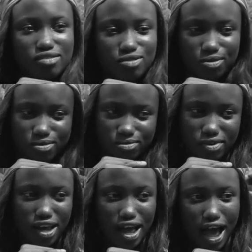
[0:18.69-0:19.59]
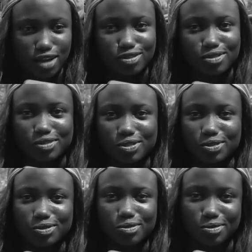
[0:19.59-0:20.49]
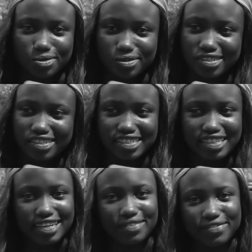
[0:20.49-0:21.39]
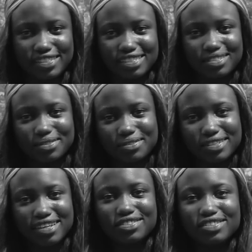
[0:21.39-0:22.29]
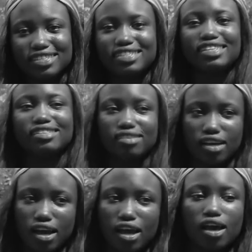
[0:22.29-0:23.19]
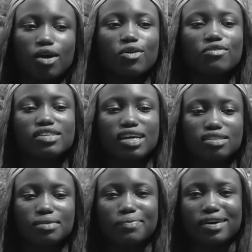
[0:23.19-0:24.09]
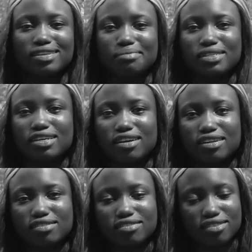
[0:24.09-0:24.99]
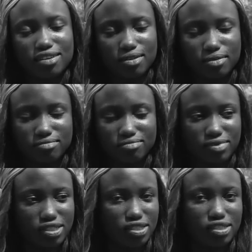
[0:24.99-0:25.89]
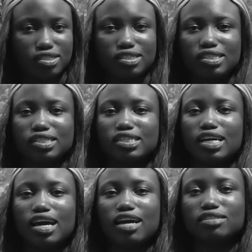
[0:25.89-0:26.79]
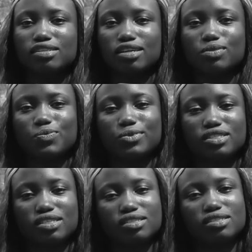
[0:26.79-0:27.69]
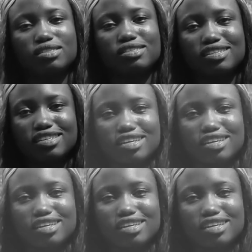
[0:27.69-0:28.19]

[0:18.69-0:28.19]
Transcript: So I don't know which one to lay emphasis on. So let's just say the COVID 19 pandemic and um, the EndSARS protest.